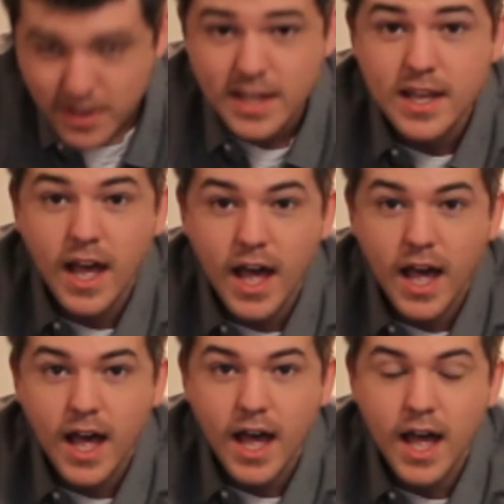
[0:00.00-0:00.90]

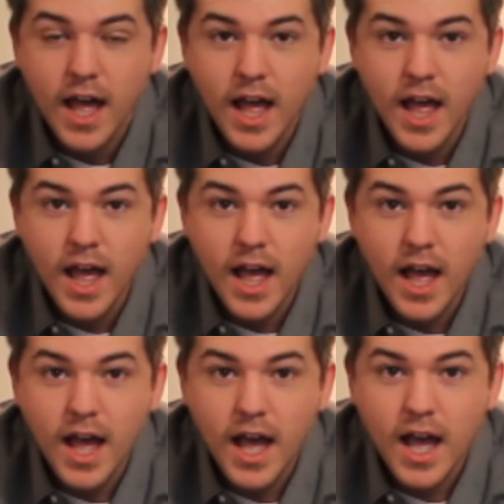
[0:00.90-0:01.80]

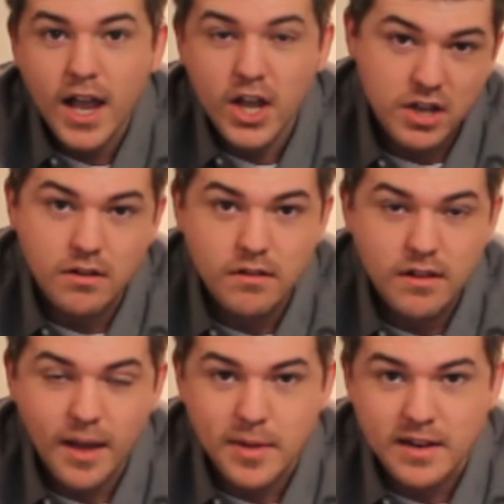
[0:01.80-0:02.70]
good. I
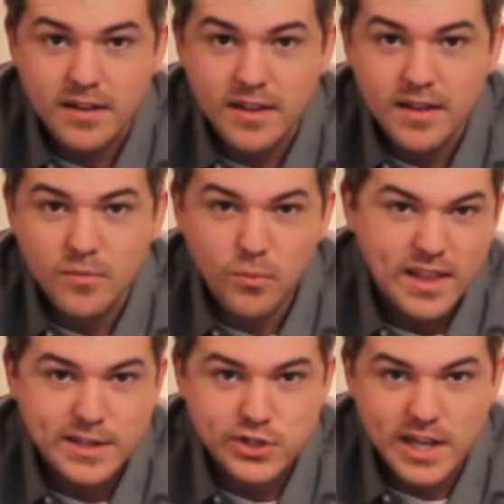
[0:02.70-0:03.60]
mean, way
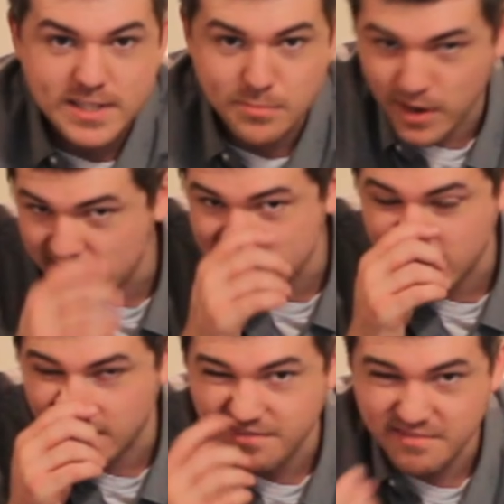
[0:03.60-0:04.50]
less chance of breaking
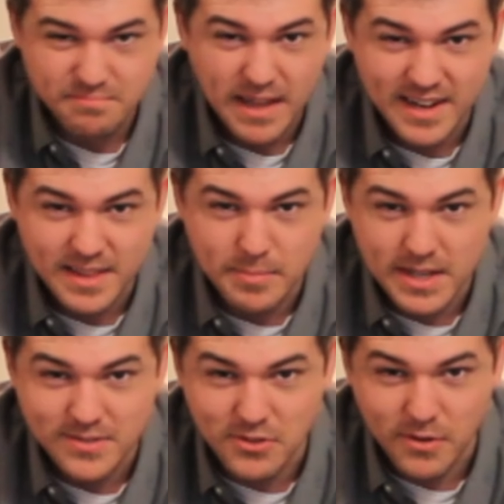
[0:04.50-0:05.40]
stuff. Bending the pins
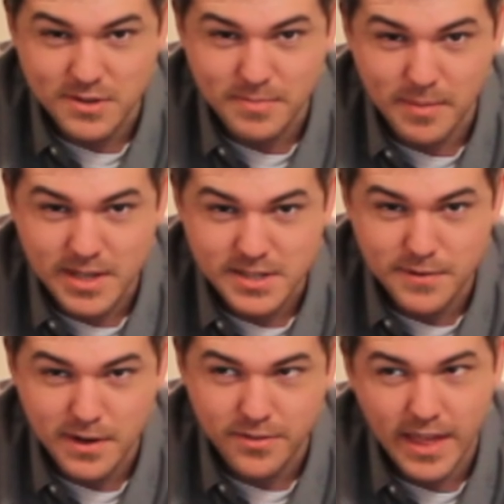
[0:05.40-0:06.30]
is always my biggest
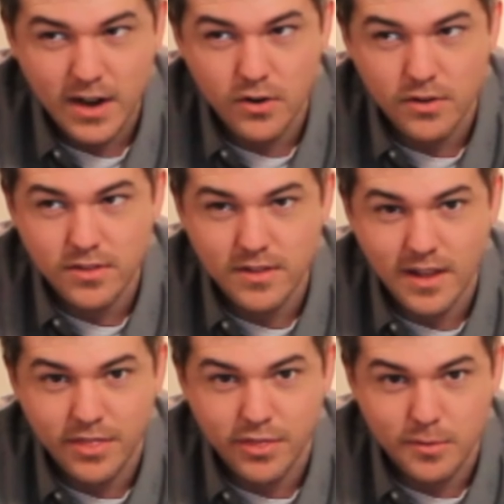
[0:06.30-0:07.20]
fear. That or getting
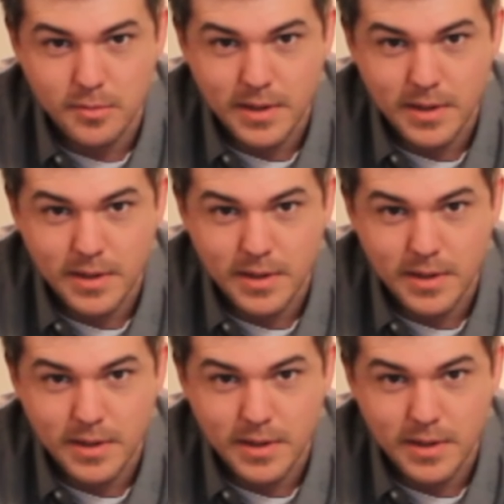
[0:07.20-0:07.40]
thermal paste